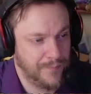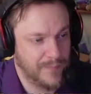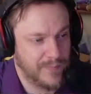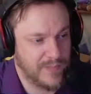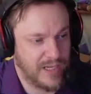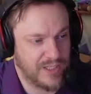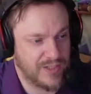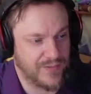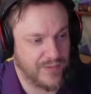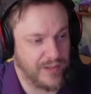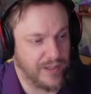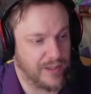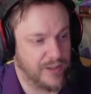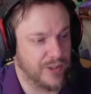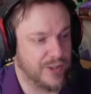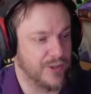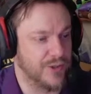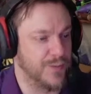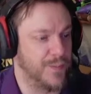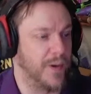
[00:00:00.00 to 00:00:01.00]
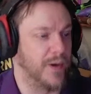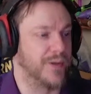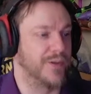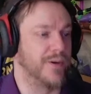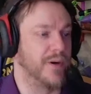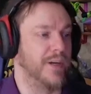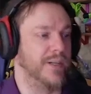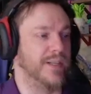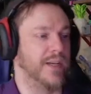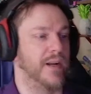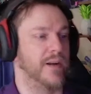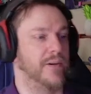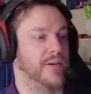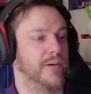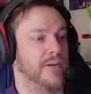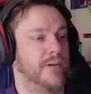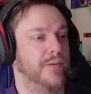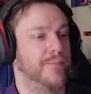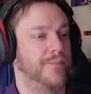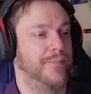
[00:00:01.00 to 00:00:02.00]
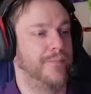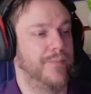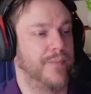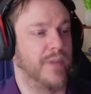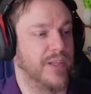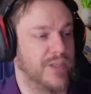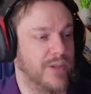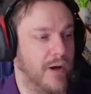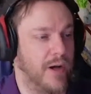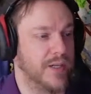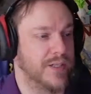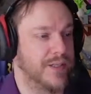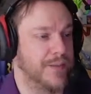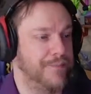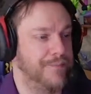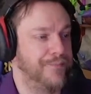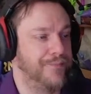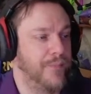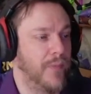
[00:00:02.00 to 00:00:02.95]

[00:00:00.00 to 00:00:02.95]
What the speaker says: That's funny because those parts are identical. That's awesome.